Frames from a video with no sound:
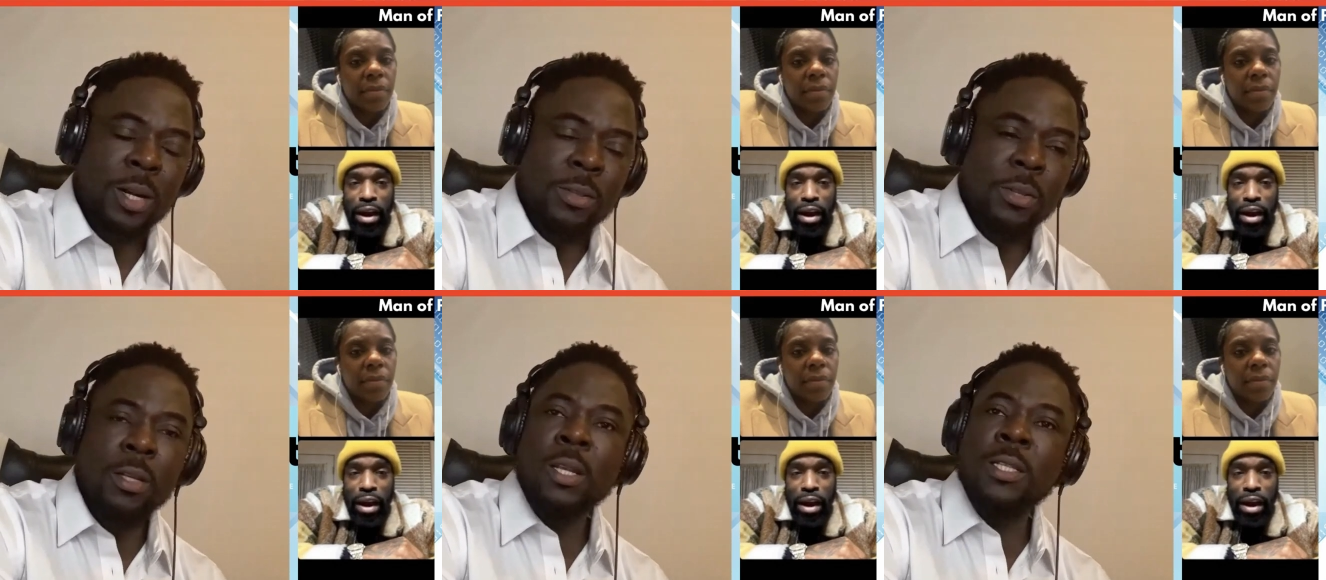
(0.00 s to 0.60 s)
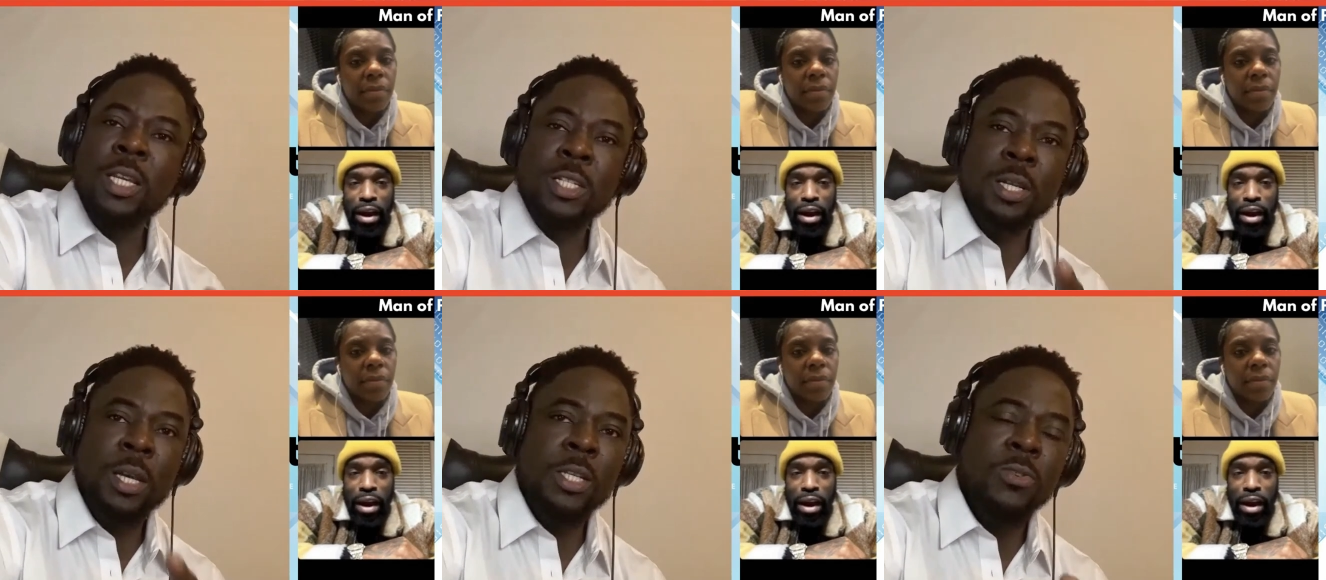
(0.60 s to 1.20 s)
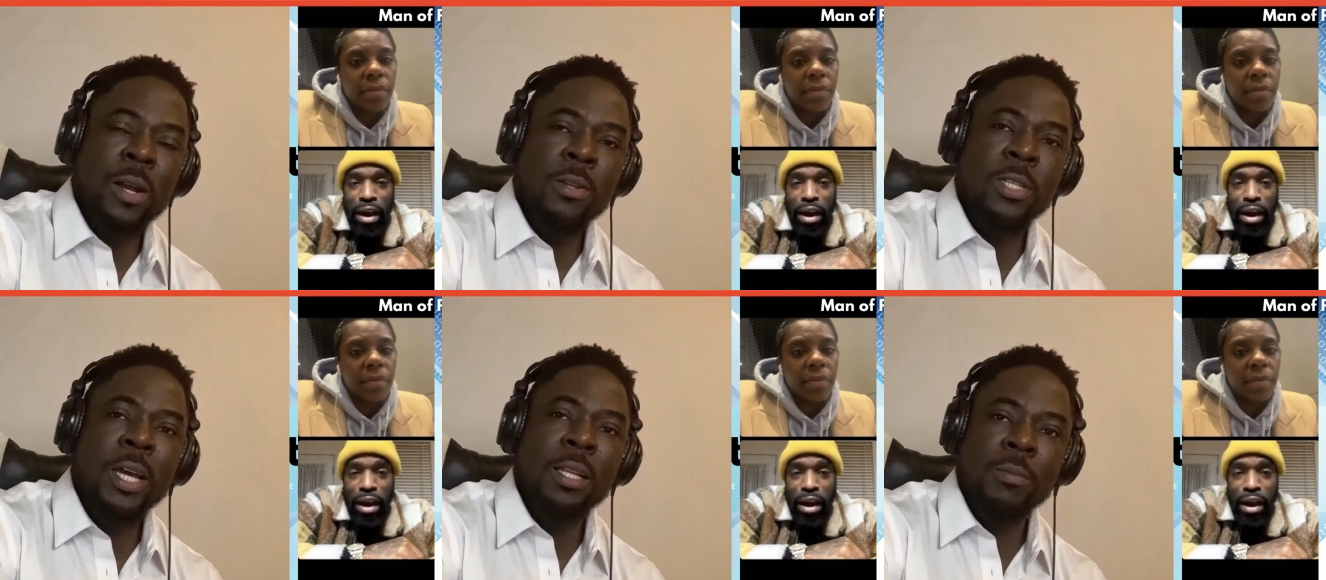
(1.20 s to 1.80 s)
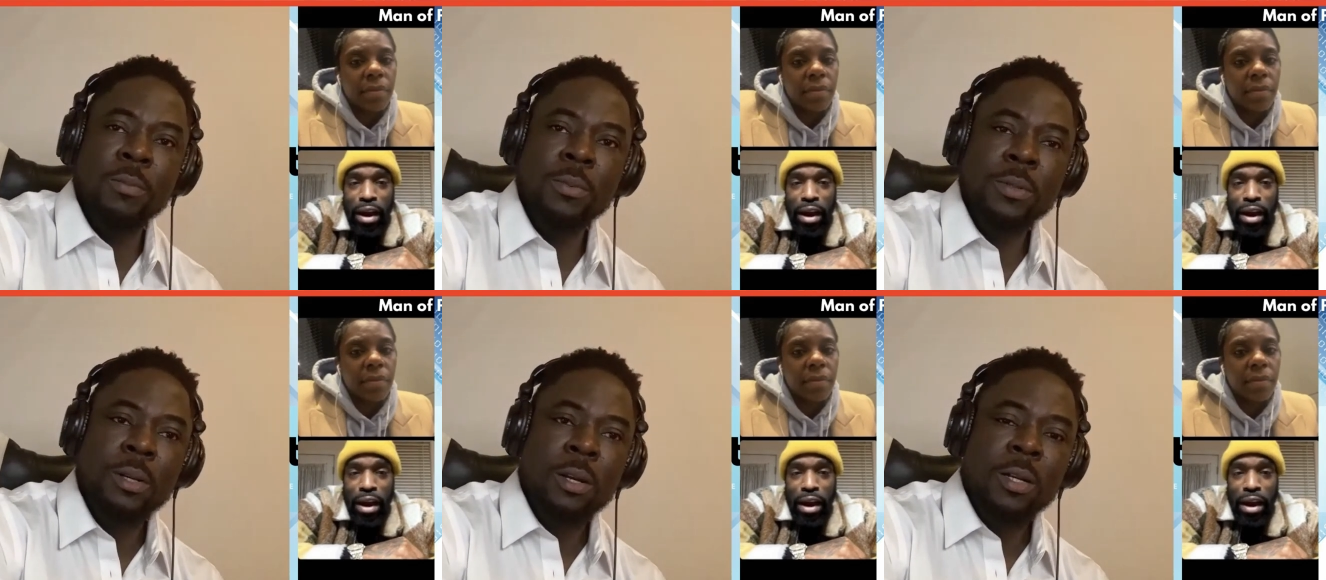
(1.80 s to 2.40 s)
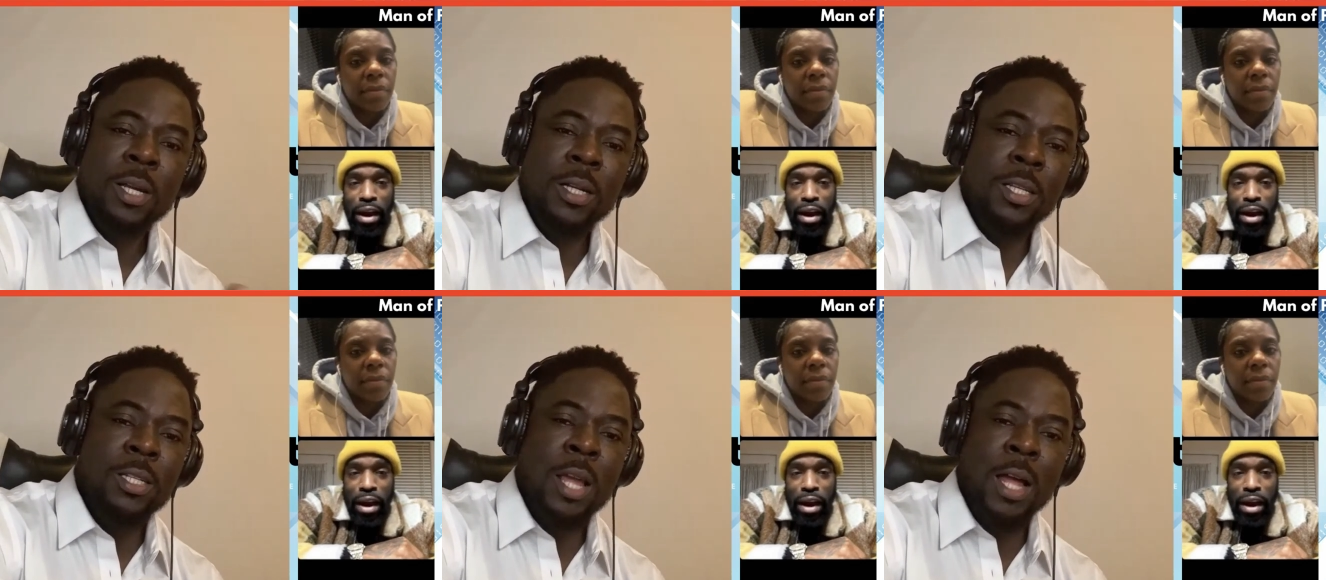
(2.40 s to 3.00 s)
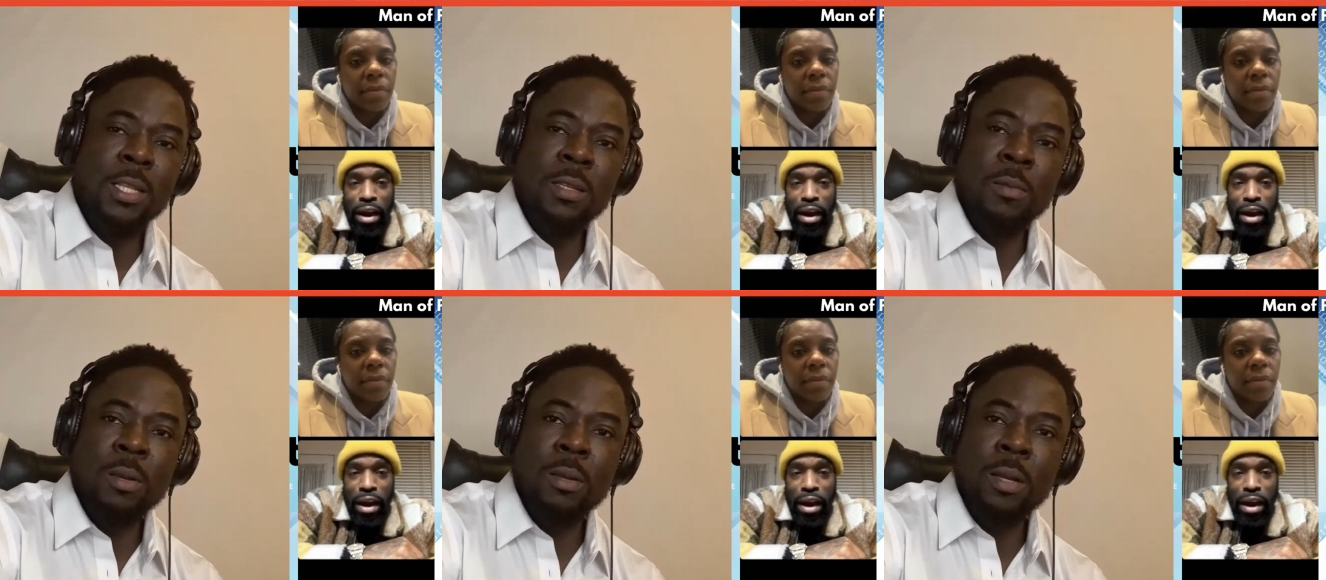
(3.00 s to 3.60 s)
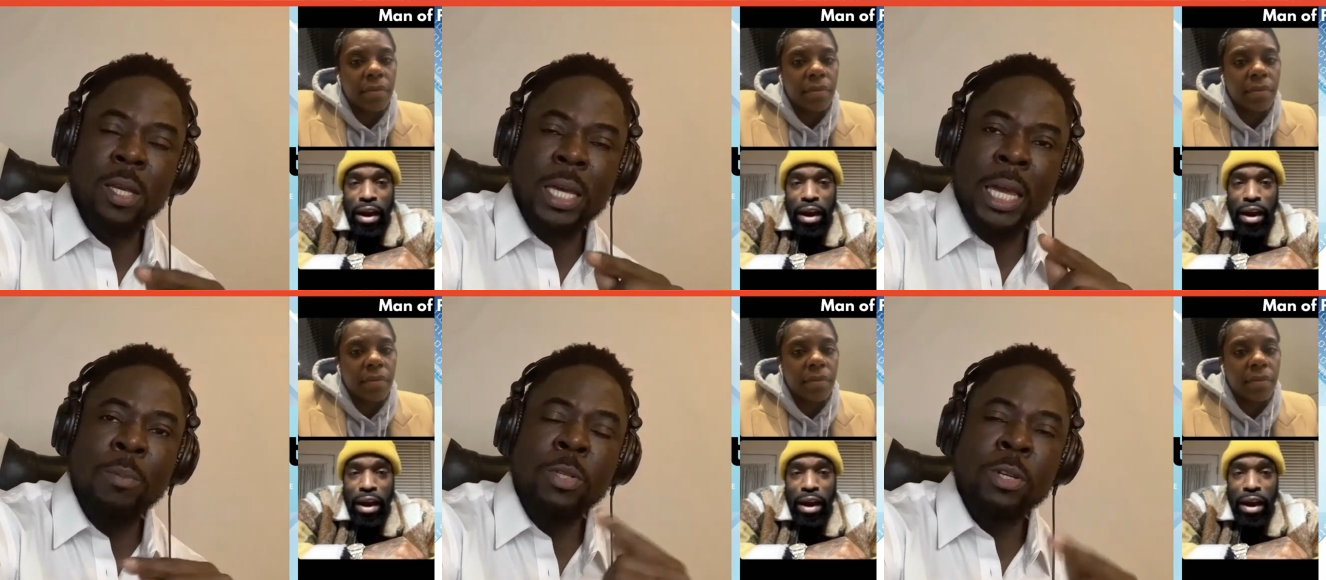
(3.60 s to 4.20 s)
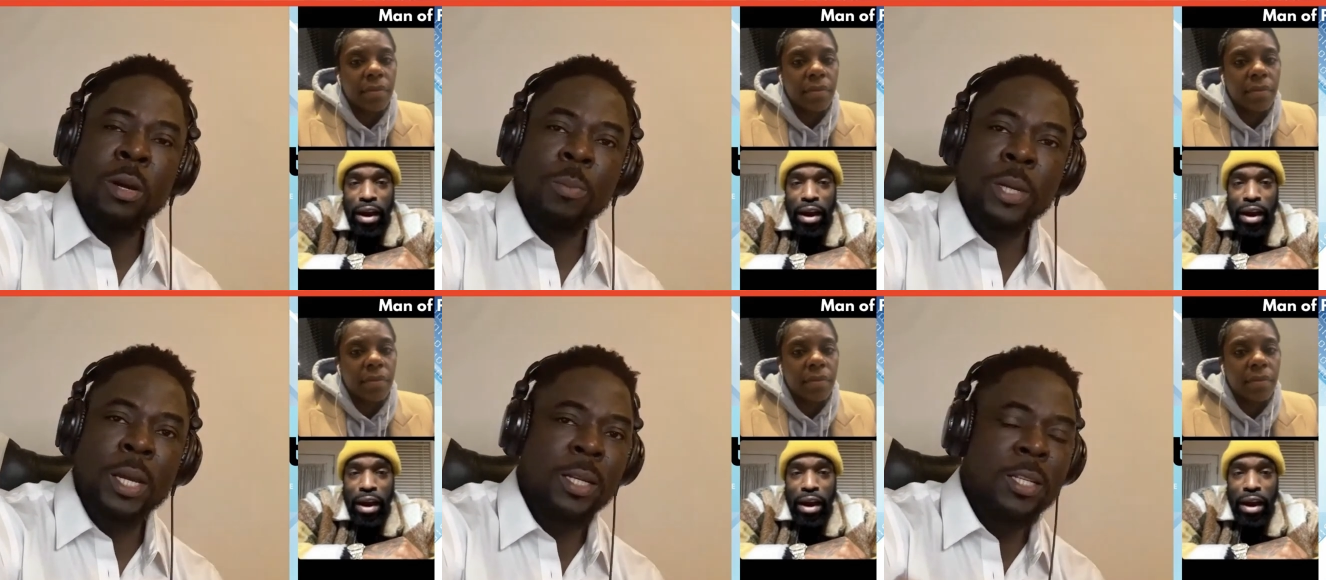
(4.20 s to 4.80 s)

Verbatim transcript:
Speaker 1: thing that Tasha K is trying to tell him that he's not able to comprehend, it's